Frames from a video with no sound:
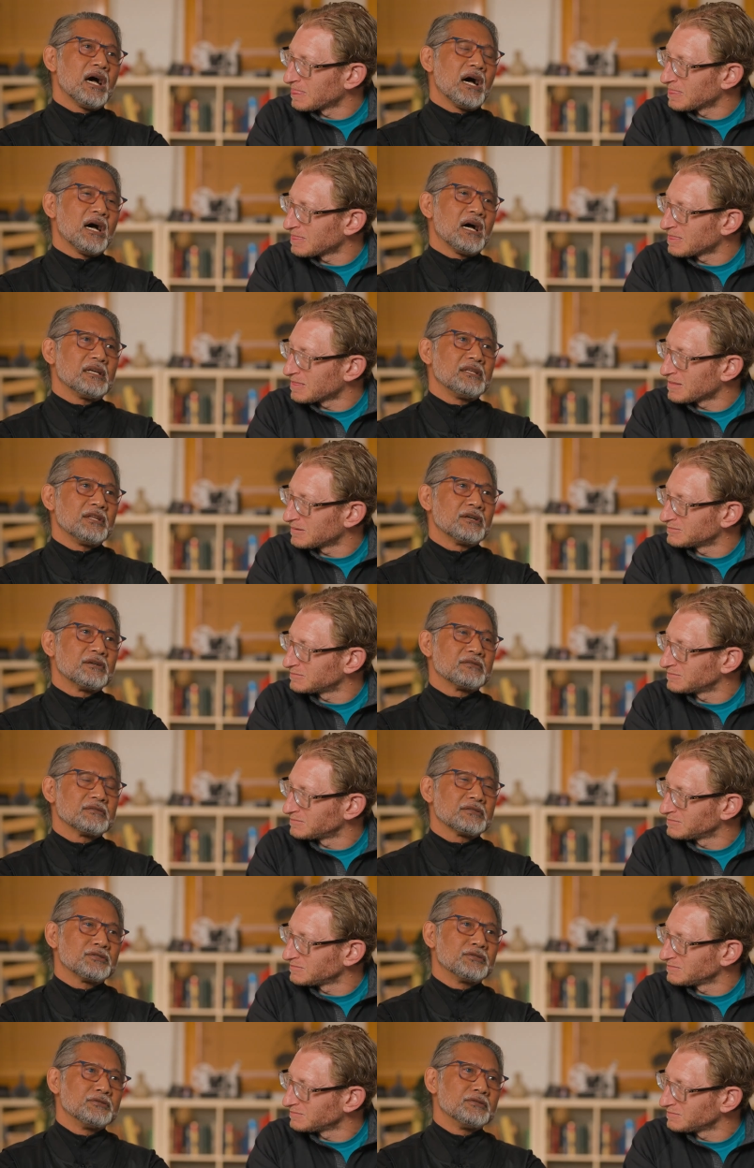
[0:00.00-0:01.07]
Speaker 1: uh, you know,
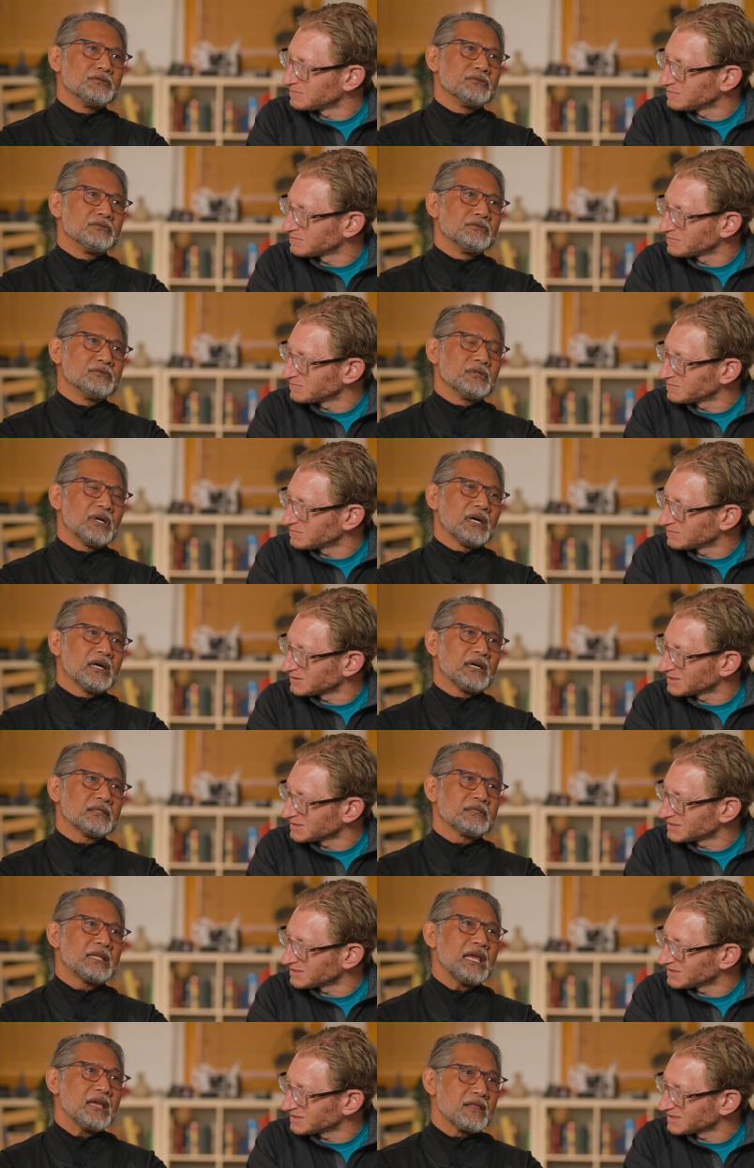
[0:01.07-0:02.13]
to uh,
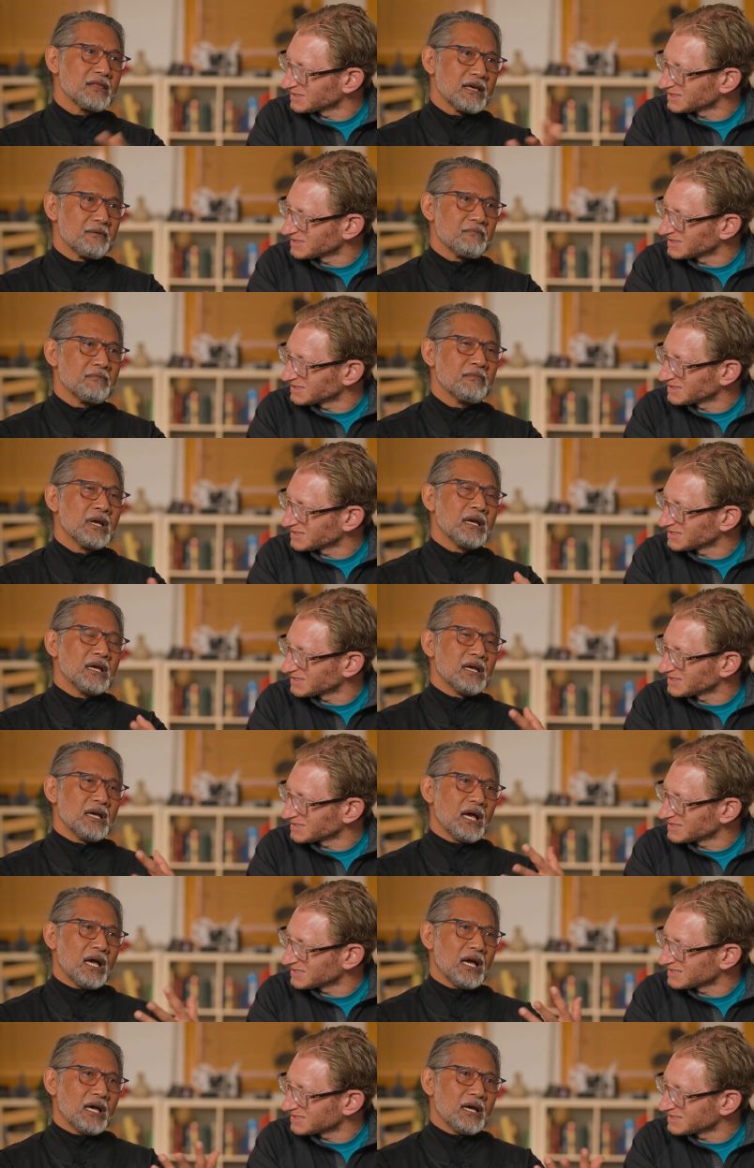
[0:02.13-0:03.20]
take them
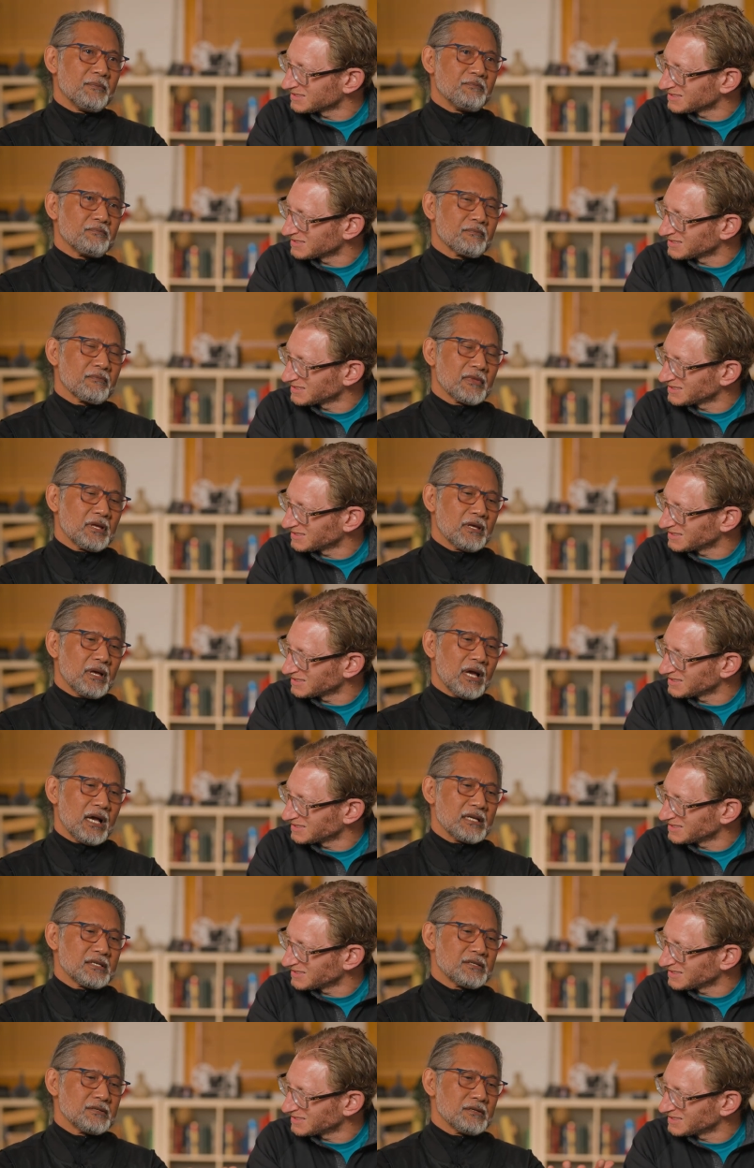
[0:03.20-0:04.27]
um,
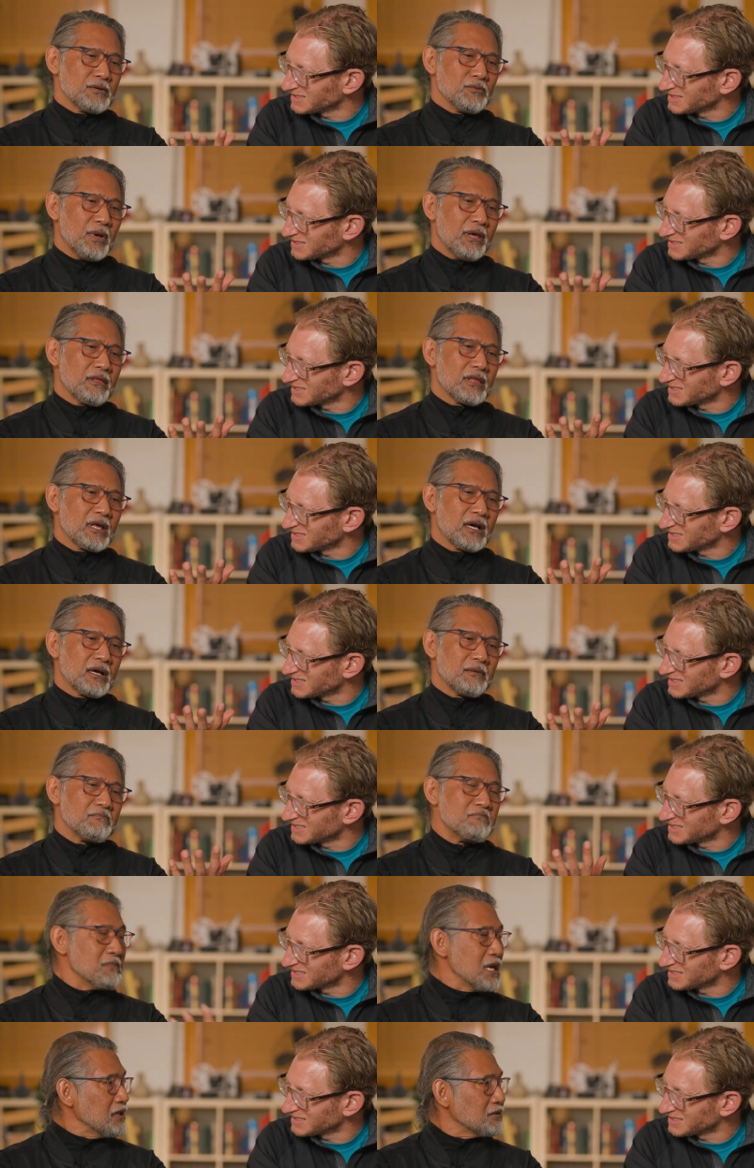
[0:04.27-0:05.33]
as with uh,
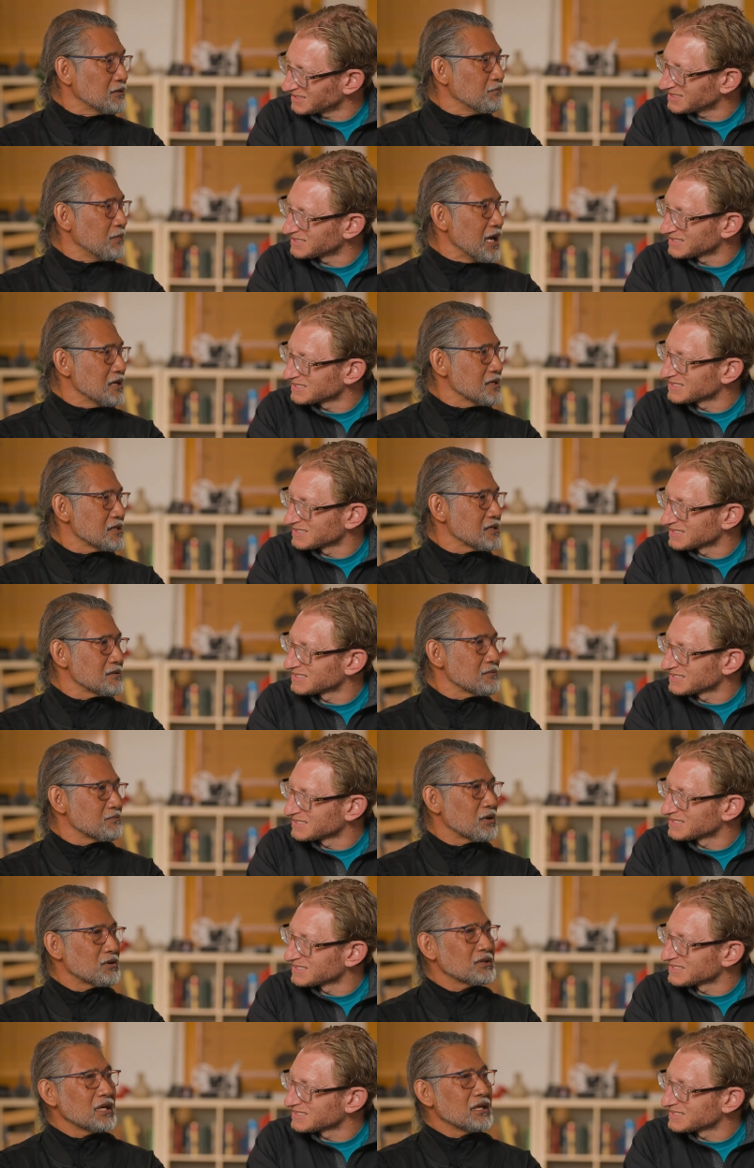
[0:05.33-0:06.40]
meat-based
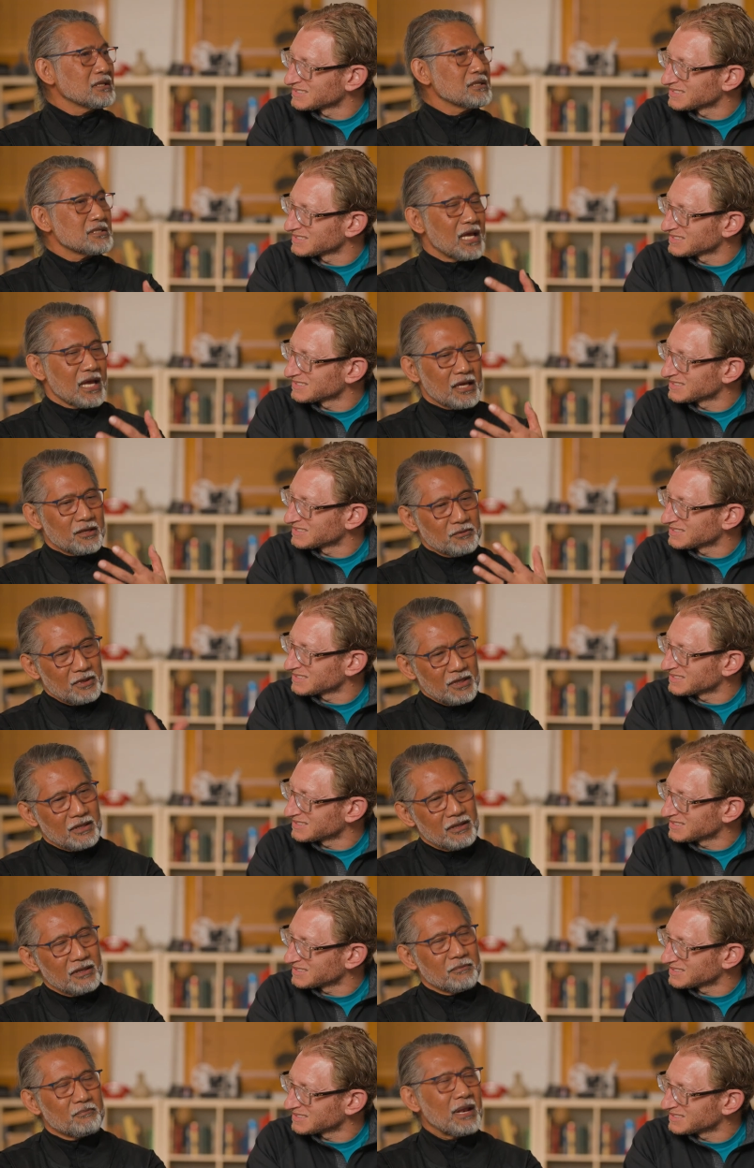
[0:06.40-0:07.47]
proteins and with
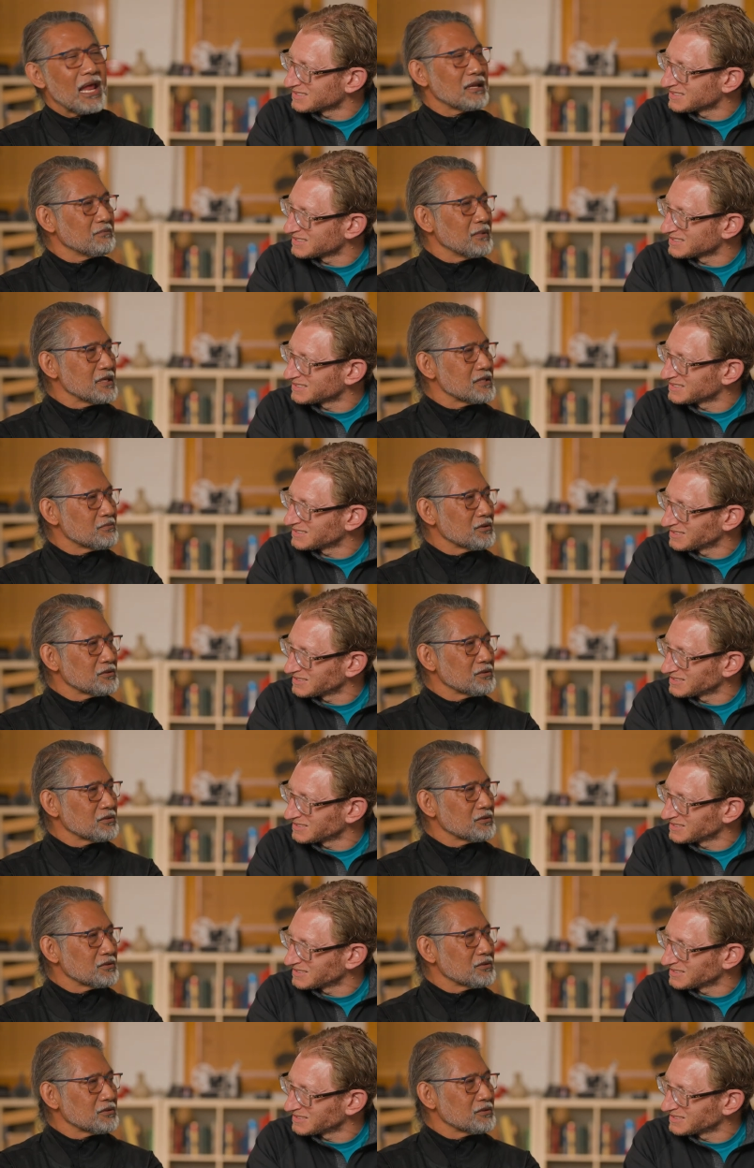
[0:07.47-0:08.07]
plant-based